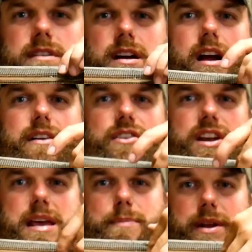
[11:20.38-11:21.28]
however
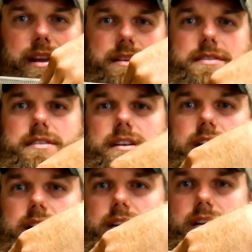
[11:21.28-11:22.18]
deep it is,
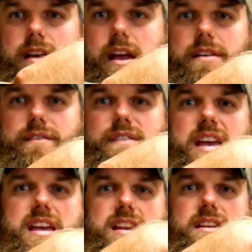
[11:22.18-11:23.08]
and
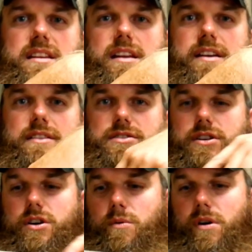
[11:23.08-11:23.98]
feed in the
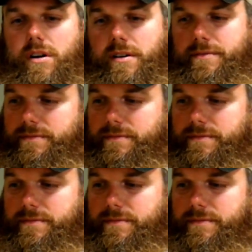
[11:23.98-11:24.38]
sugar water.